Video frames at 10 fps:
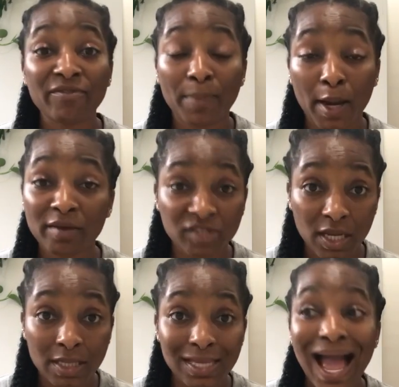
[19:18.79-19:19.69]
pair of
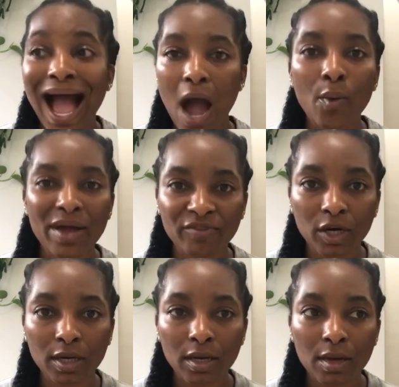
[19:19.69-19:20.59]
jeans.
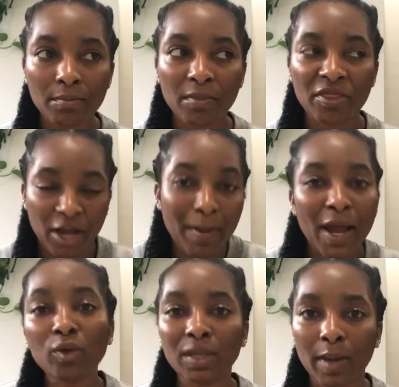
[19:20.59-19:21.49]
However, they're my
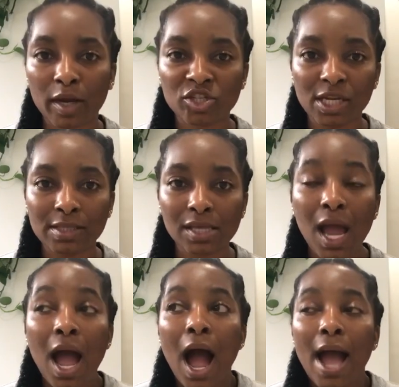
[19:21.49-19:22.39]
only pair of jeans.
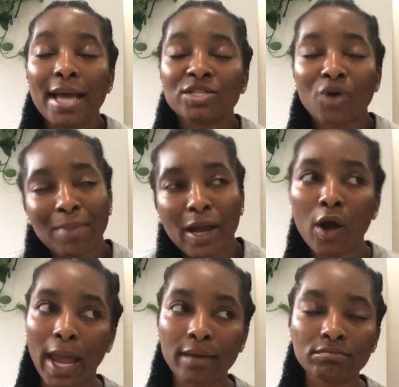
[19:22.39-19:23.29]
So I'm like,
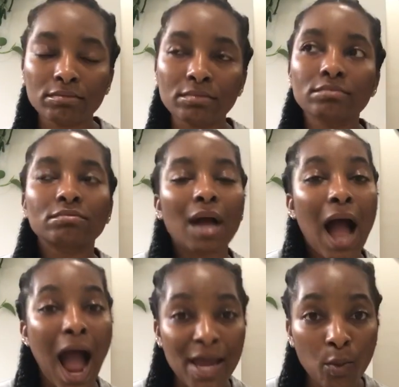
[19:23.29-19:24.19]
okay,
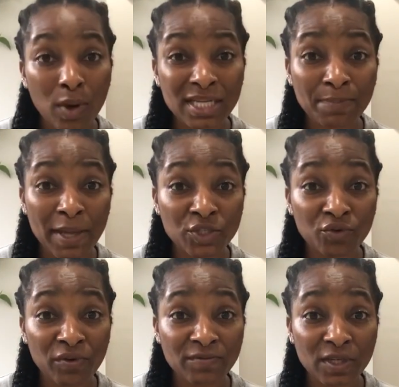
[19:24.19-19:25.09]
I don't want to spend
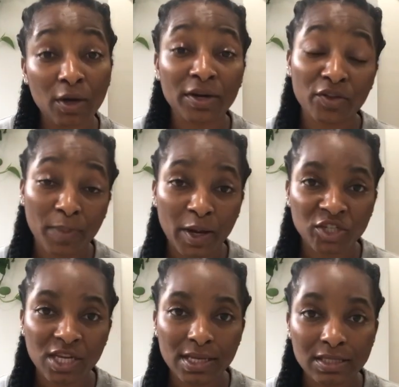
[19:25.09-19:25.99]
$250 on another pair of
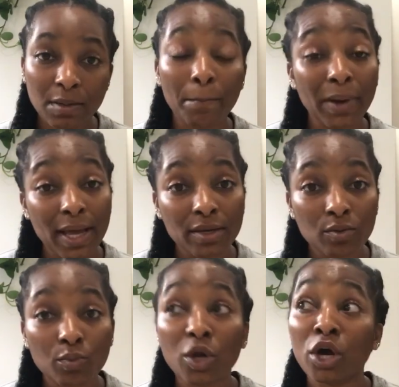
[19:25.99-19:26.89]
jeans, but
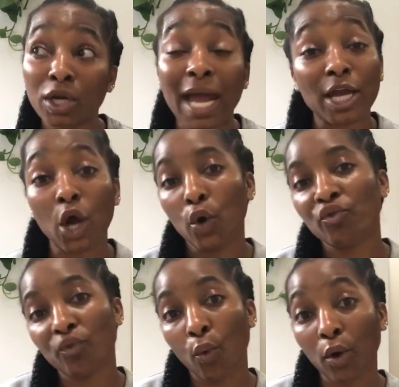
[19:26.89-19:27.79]
could I go
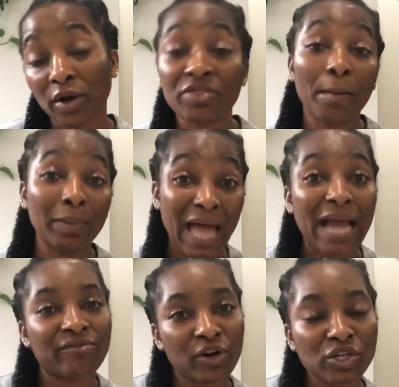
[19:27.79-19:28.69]
for the
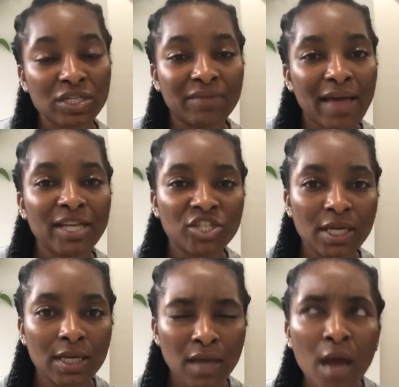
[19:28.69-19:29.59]
black version of that
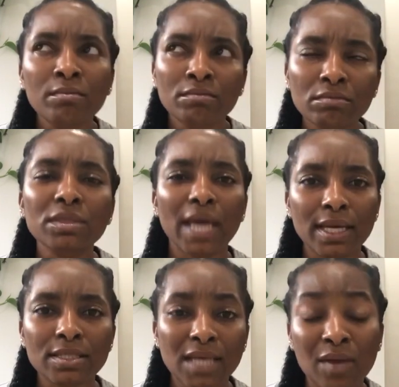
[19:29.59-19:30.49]
jean?
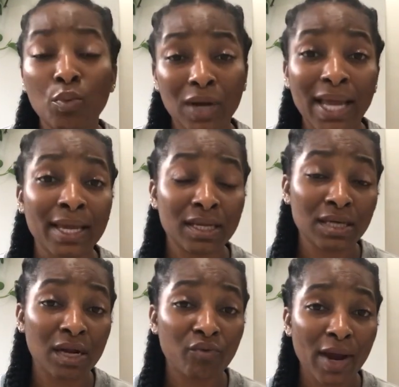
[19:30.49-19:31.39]
Yes. And would I get a
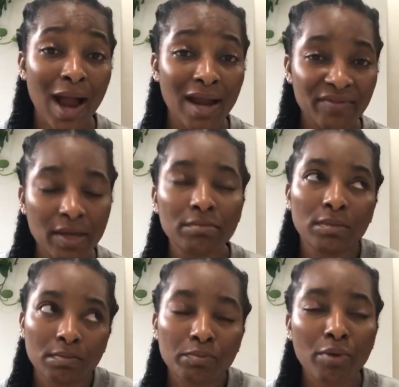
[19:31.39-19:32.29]
ton of wear out of it?
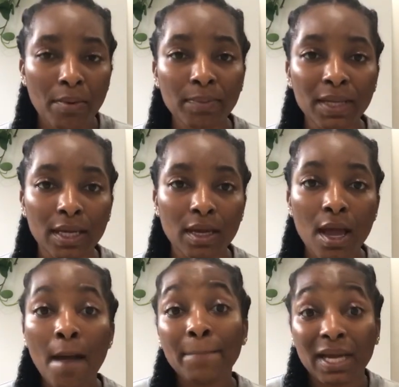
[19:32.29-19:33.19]
Probably,
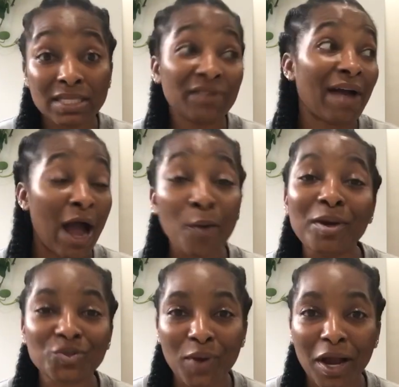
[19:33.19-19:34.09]
because of how
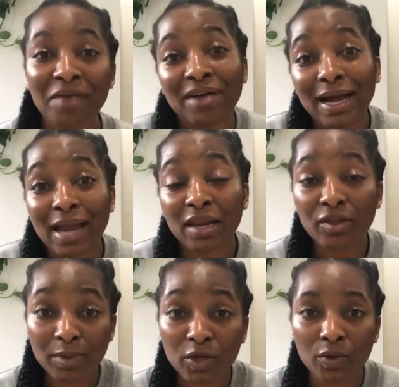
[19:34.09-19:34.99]
much wear I've gotten out of
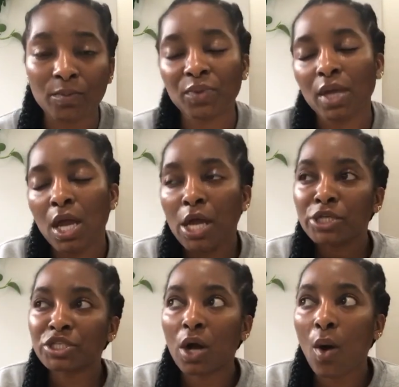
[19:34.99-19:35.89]
the blue.
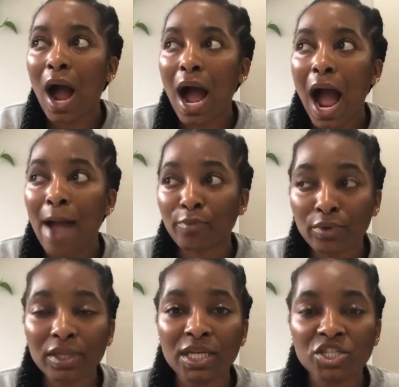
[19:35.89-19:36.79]
So I'm
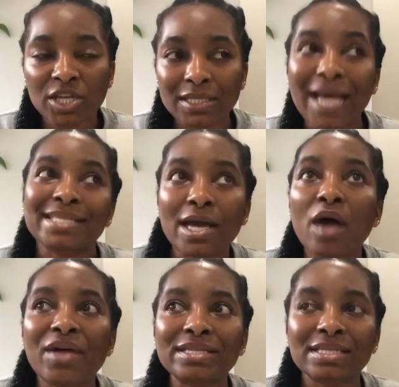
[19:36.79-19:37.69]
really
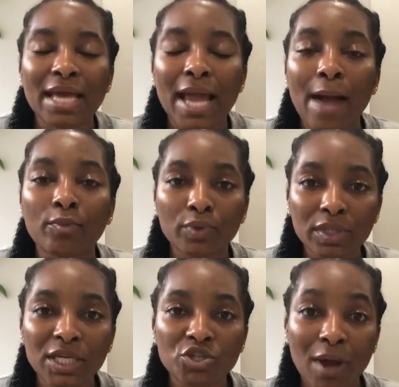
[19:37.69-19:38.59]

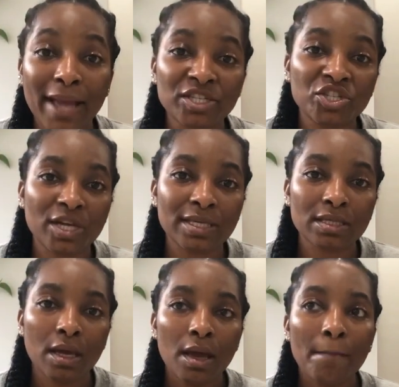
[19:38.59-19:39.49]
trying to
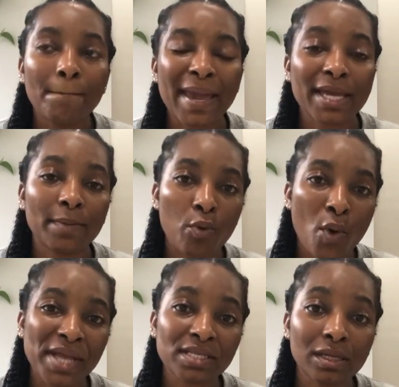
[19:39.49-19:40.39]
just make it a
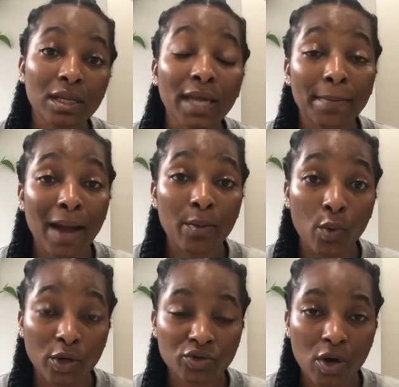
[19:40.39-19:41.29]
point to look at my
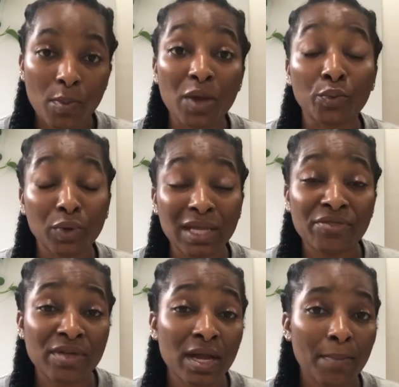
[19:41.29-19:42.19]
wardrobe and really
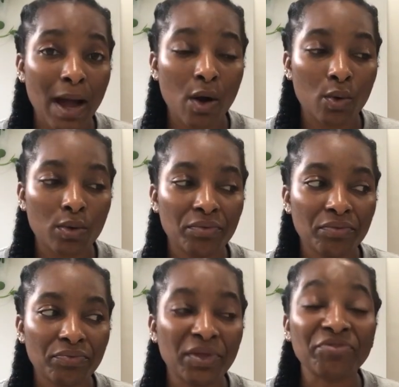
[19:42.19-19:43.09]
think about
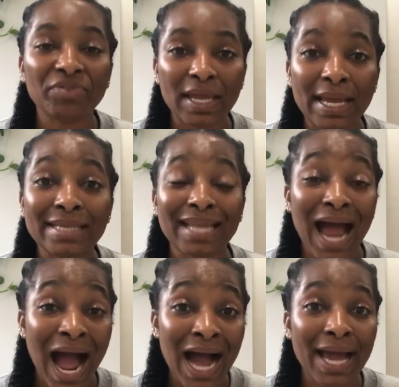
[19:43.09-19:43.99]
the things that
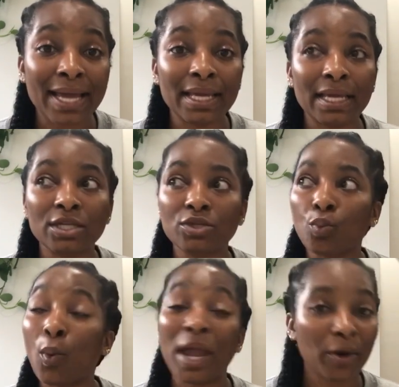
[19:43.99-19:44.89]
I
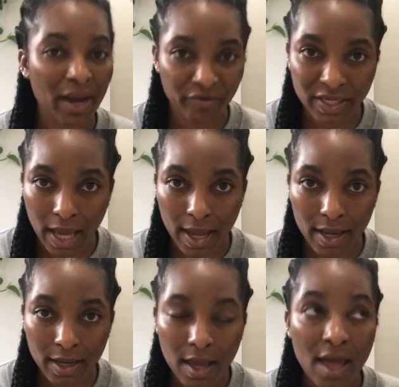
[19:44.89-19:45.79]
wear every
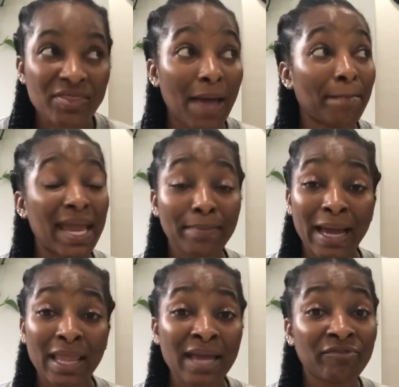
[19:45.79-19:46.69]
day that make
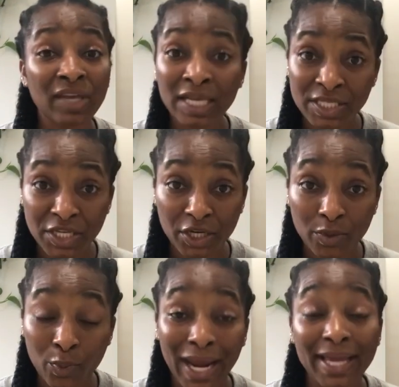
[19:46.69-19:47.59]
my life easier
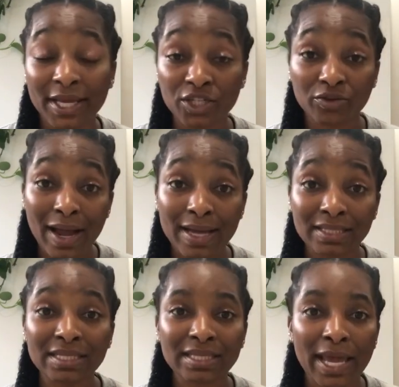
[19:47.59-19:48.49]
when I get
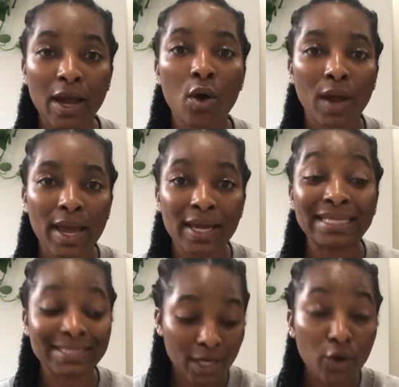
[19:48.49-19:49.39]
dressed and say, okay,
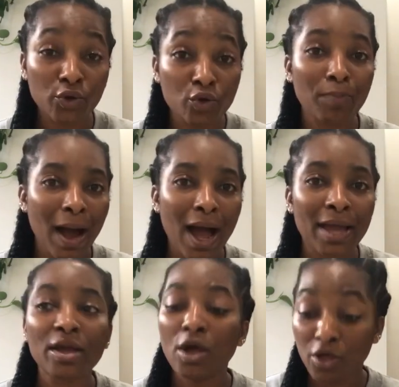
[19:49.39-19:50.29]
until you
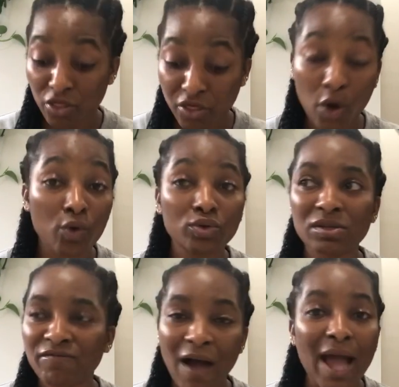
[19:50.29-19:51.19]
buy those
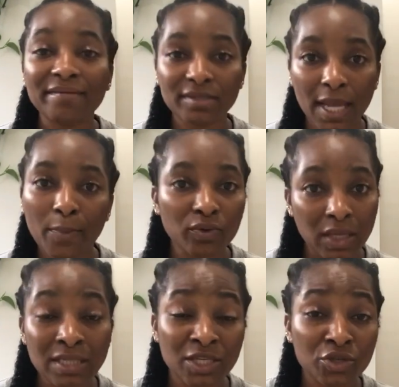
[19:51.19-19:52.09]
five staple
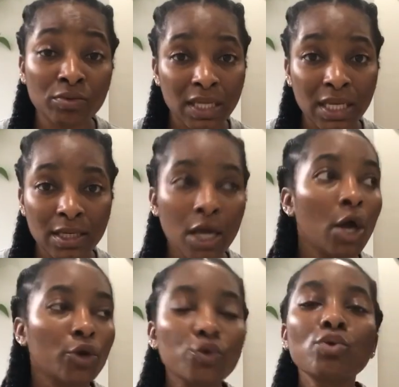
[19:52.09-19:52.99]
things that you need,
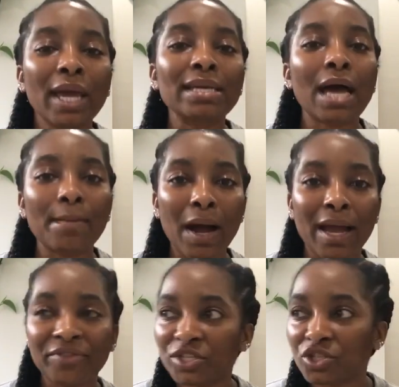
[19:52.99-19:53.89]
you cannot
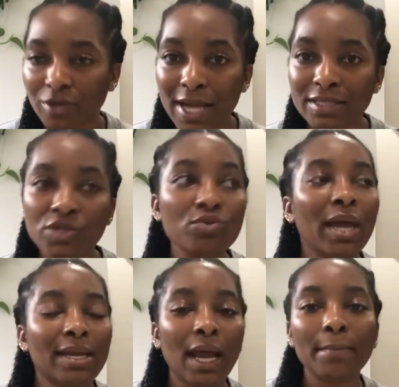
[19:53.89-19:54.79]
buy this dress. You
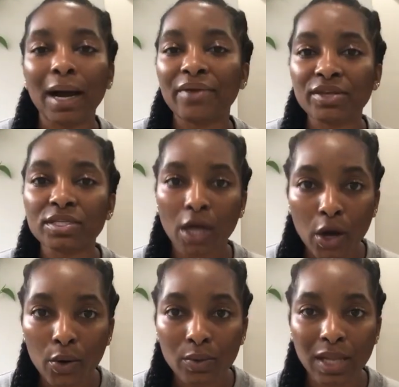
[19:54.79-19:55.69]
cannot buy this
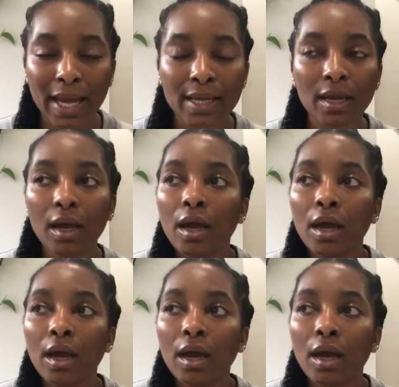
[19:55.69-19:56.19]
coat. Like,